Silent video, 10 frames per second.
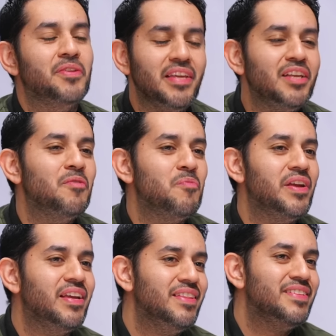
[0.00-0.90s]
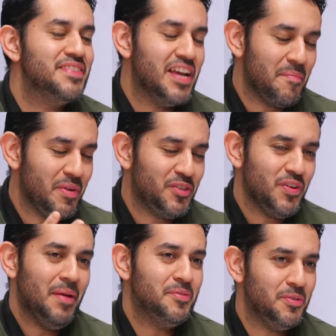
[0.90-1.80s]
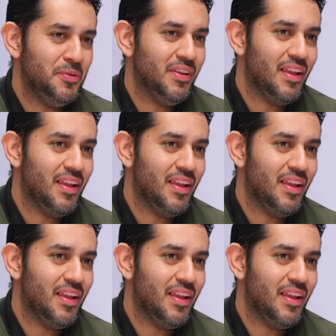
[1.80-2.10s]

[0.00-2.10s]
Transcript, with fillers: thanks for bringing this nightmare to absolute